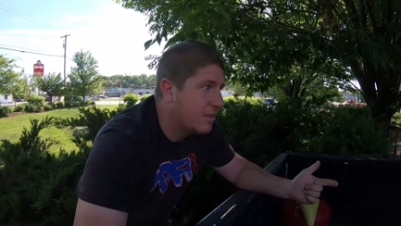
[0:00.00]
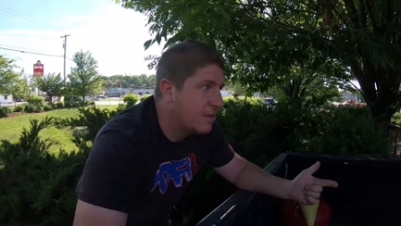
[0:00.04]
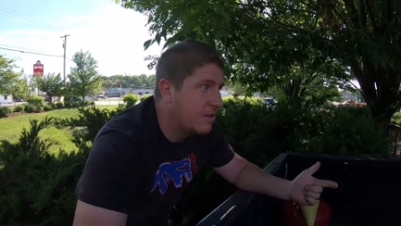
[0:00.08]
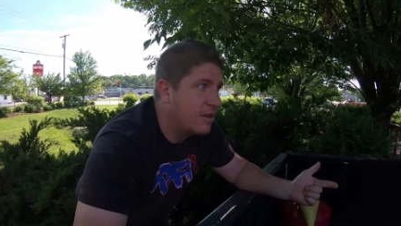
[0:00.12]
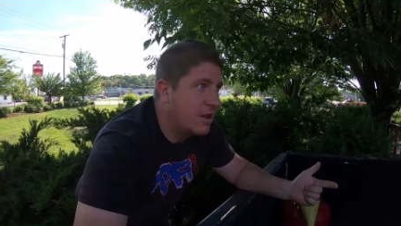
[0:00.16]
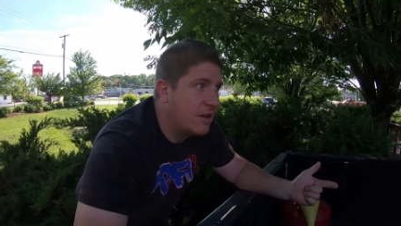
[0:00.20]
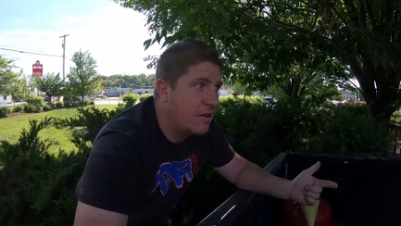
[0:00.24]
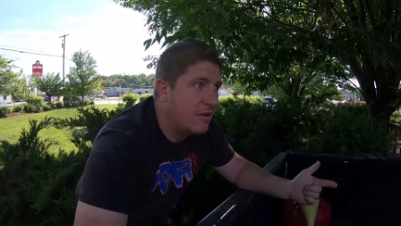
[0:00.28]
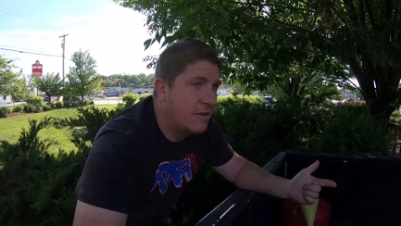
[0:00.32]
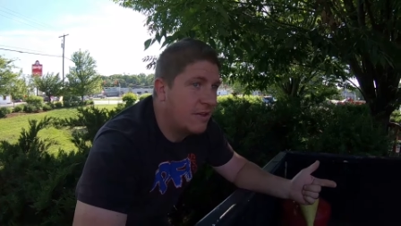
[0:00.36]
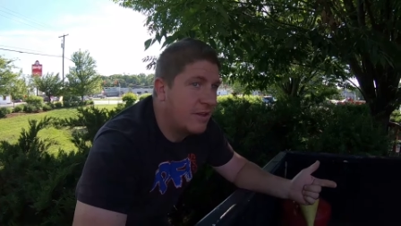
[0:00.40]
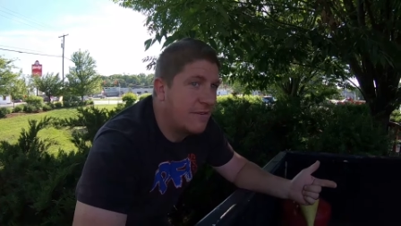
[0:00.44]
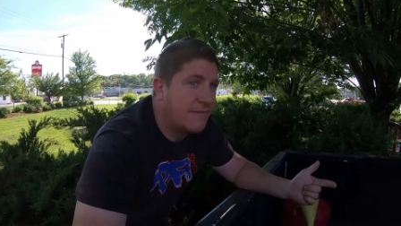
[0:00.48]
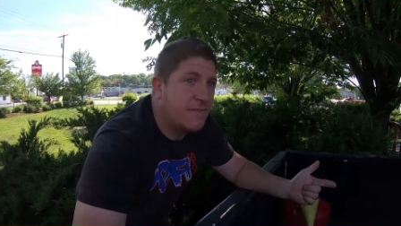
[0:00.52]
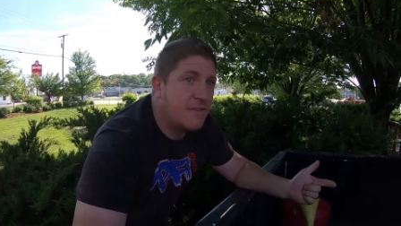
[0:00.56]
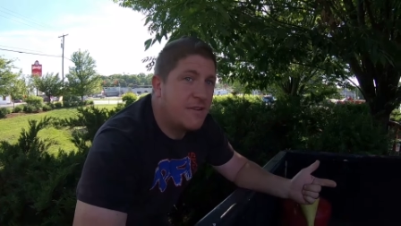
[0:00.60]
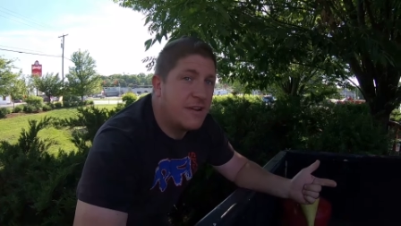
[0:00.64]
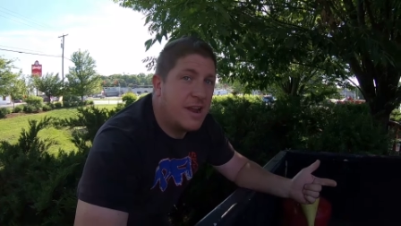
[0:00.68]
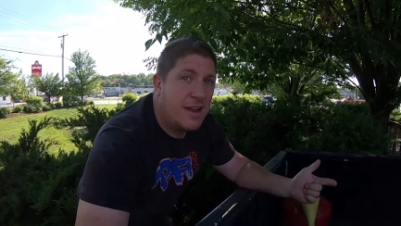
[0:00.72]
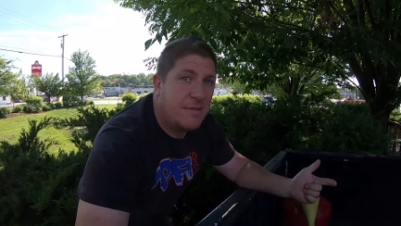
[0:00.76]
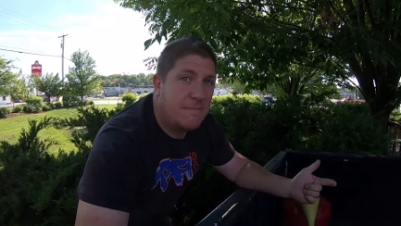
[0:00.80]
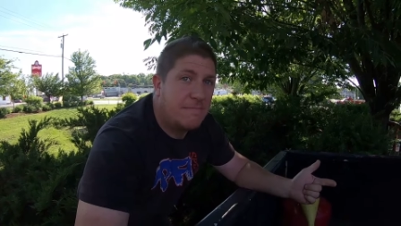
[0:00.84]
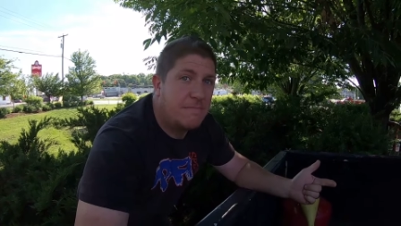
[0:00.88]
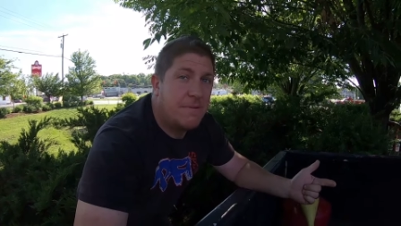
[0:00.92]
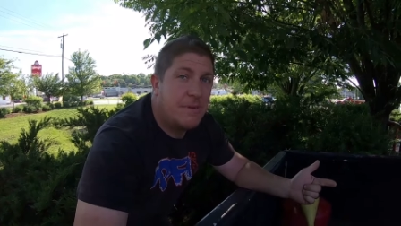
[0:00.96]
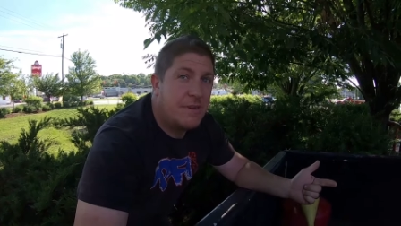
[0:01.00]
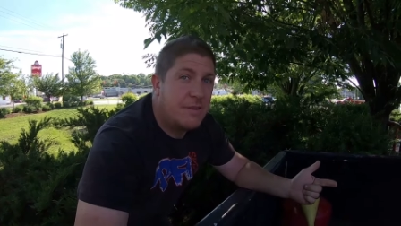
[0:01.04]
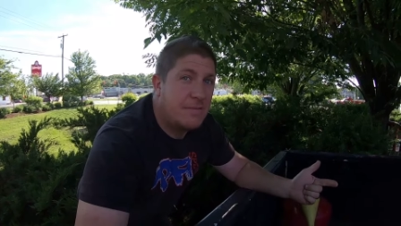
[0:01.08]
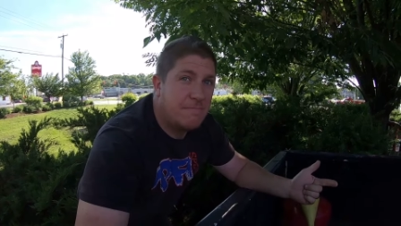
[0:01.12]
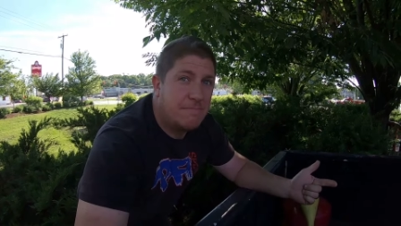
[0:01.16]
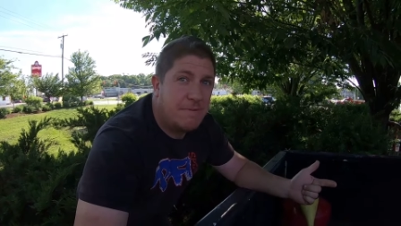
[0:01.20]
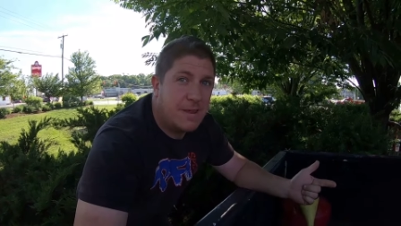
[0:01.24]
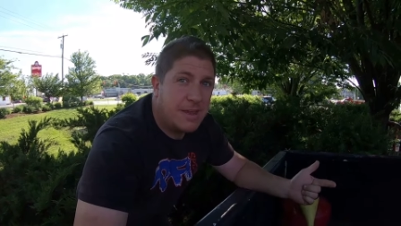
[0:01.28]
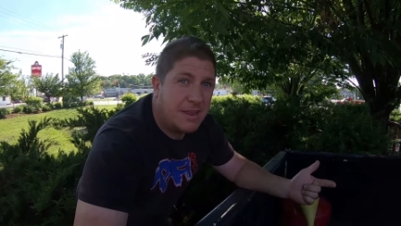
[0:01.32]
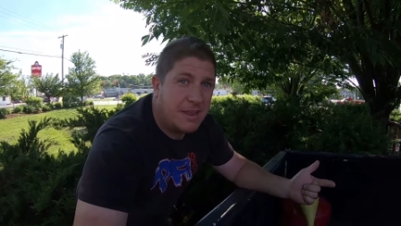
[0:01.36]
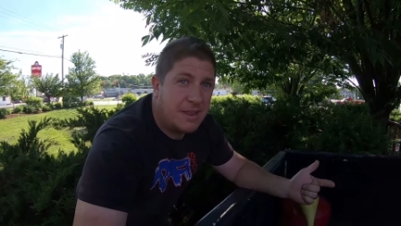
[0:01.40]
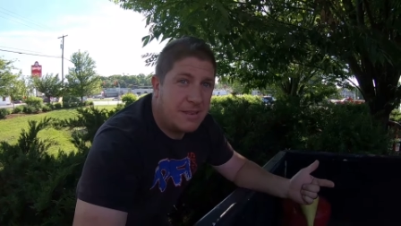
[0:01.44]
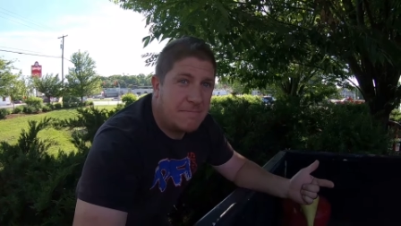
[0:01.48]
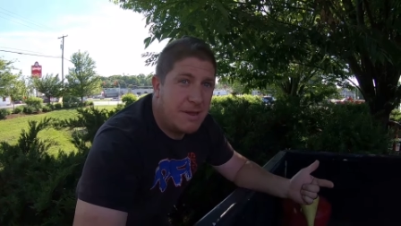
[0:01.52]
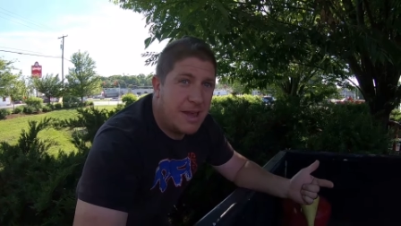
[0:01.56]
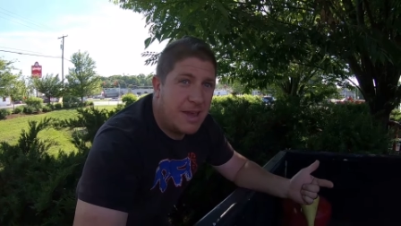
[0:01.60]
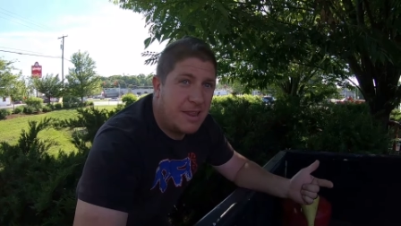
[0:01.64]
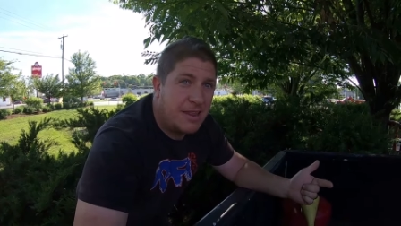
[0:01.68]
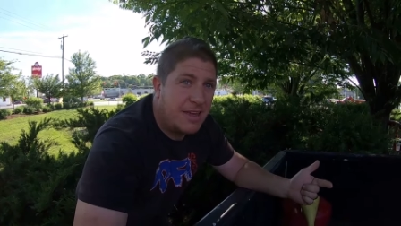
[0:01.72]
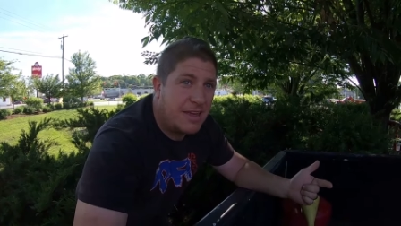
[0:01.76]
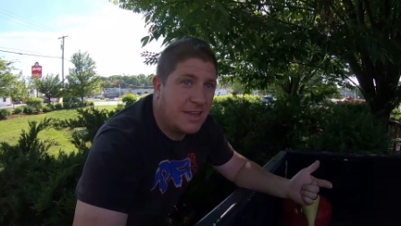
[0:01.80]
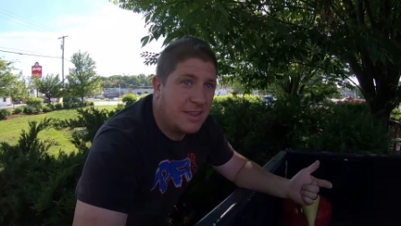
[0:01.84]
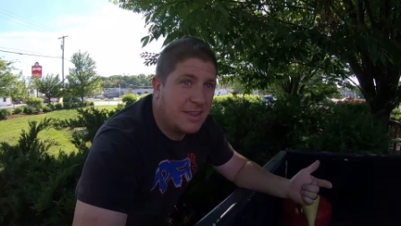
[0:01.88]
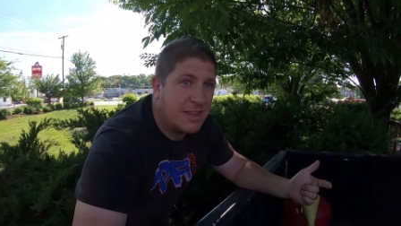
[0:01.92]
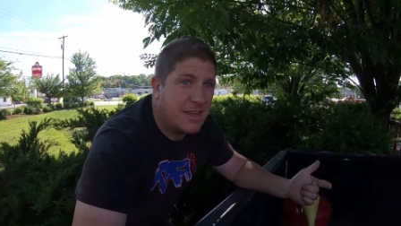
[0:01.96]
you know, if you're at a big
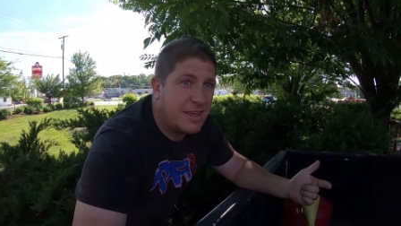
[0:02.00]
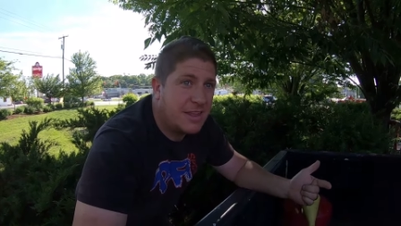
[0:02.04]
spot like